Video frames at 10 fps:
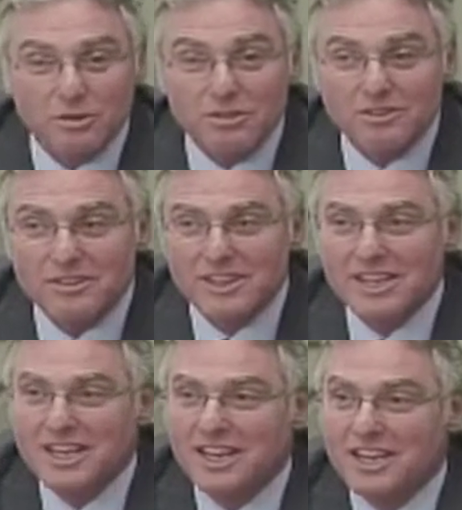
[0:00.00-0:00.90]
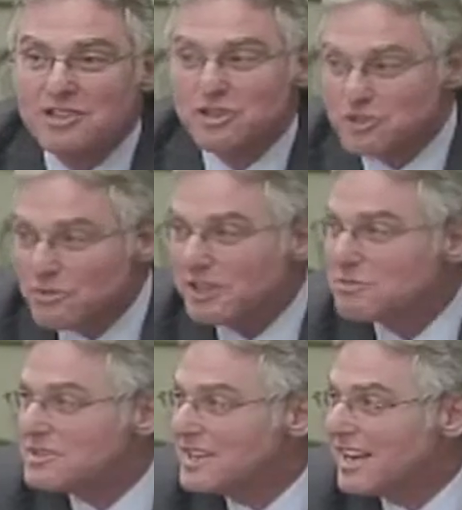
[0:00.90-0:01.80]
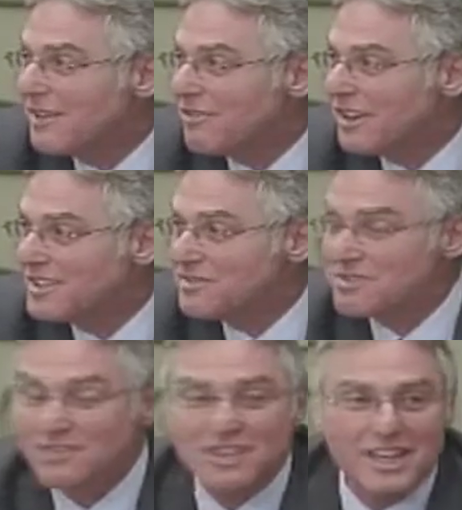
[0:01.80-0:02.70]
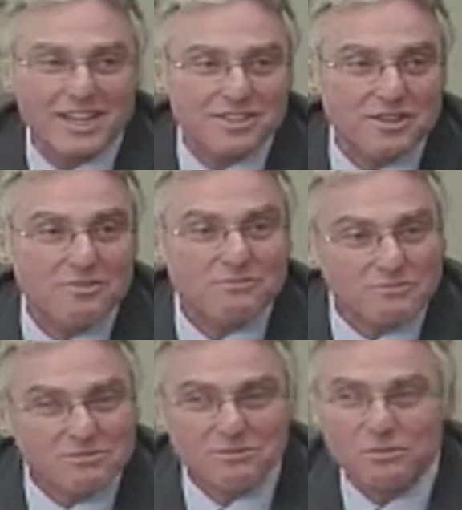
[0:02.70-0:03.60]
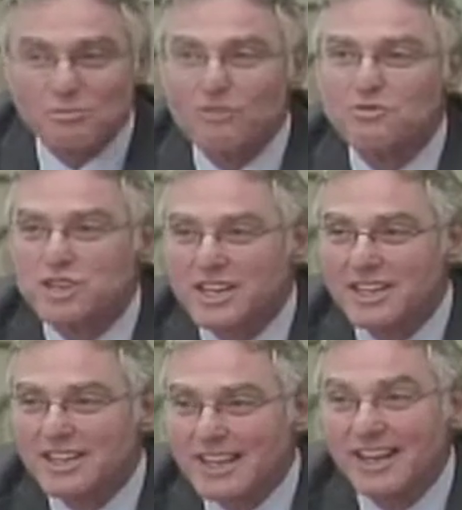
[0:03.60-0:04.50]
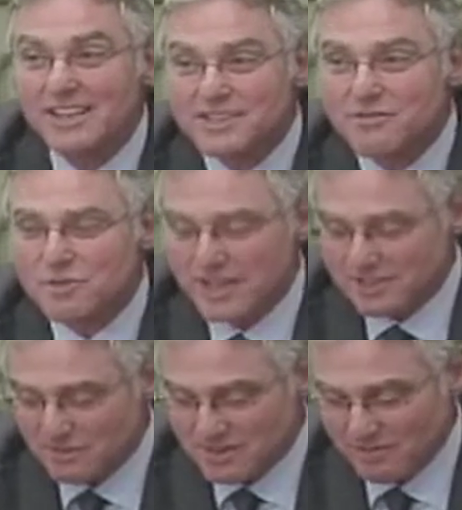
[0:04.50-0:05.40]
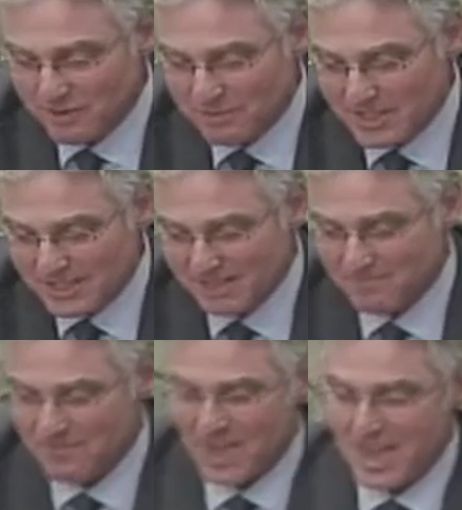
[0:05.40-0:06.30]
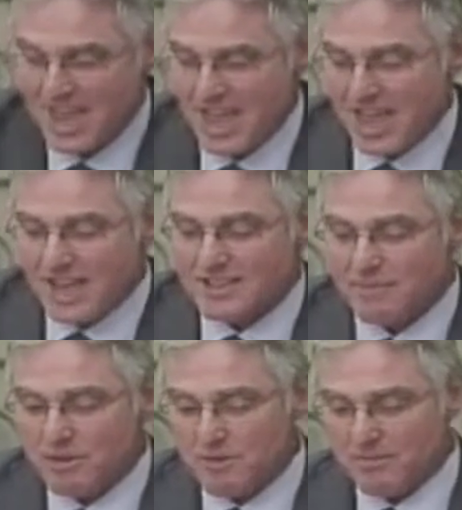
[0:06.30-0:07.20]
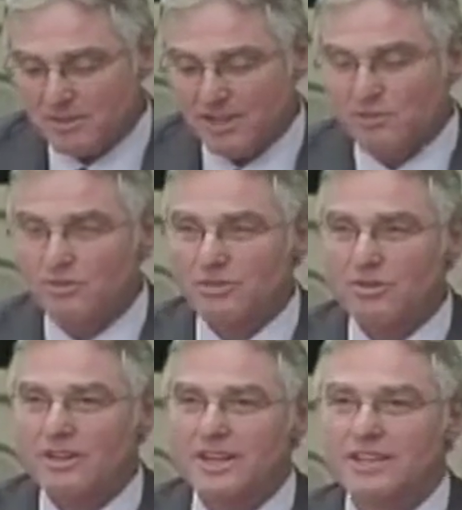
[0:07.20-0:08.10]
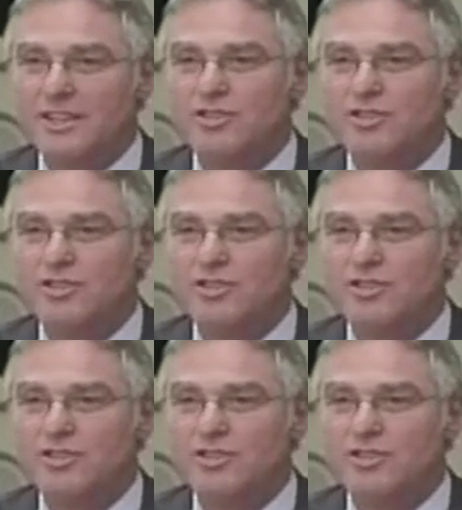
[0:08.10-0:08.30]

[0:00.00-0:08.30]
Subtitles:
Thank you for your availability and for listening to our point of view, and I hope that you will have some questions for us.